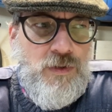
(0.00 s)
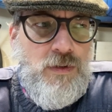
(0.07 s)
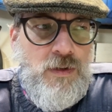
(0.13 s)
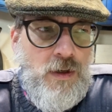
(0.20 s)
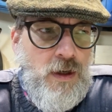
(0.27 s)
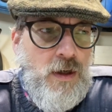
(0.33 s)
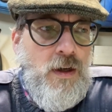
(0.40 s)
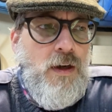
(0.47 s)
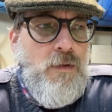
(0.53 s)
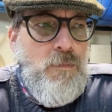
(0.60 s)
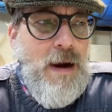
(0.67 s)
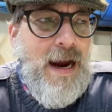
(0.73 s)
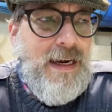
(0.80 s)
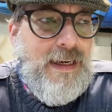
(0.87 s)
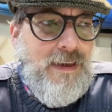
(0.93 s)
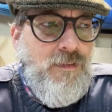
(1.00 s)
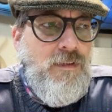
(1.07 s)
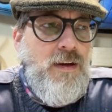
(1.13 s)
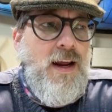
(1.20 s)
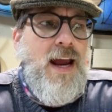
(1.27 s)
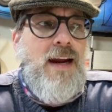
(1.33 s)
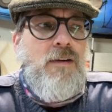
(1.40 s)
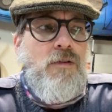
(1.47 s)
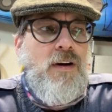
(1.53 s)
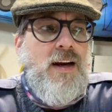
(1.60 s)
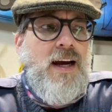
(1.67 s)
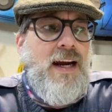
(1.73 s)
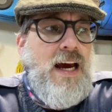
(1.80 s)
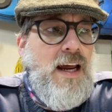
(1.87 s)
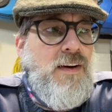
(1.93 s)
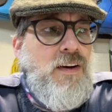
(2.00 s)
And back in the day when I